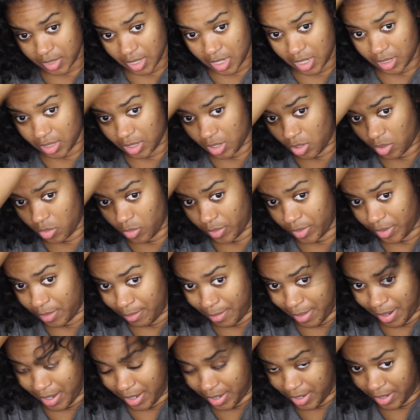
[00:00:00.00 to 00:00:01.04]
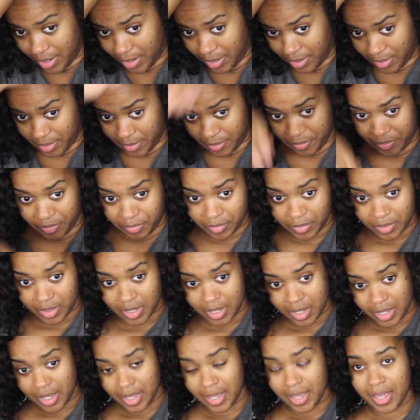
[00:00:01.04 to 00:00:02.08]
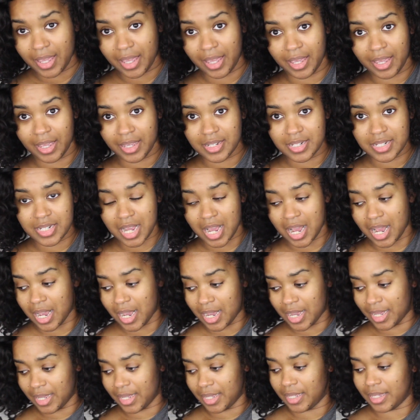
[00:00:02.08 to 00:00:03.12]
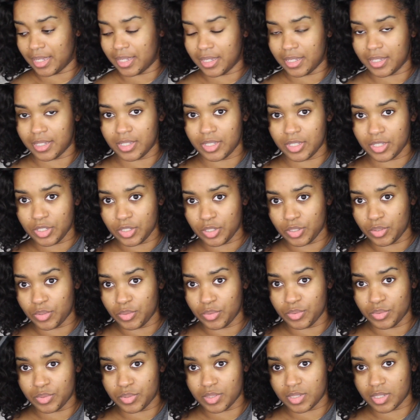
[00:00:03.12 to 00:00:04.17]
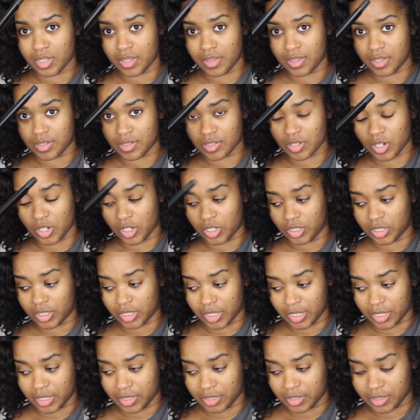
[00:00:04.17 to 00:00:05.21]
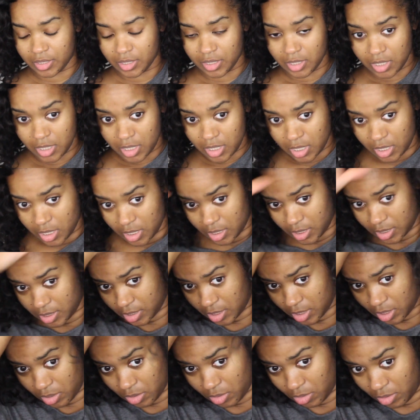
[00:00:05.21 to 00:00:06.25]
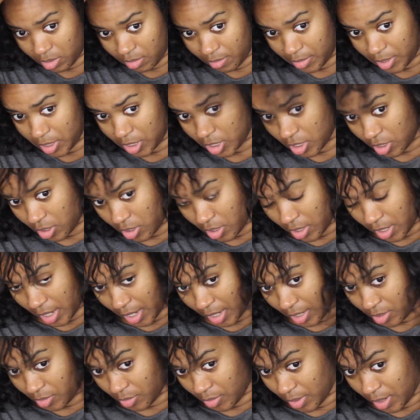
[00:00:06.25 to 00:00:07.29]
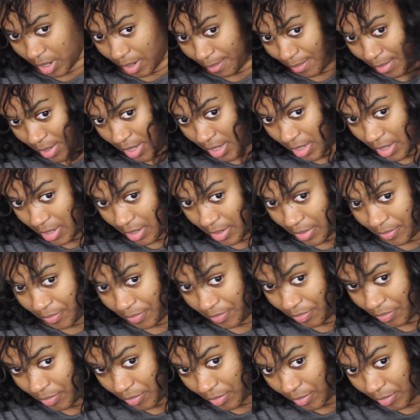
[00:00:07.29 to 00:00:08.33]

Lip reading: along with my hair and I use this curling iron. So let me show you guys what I mean.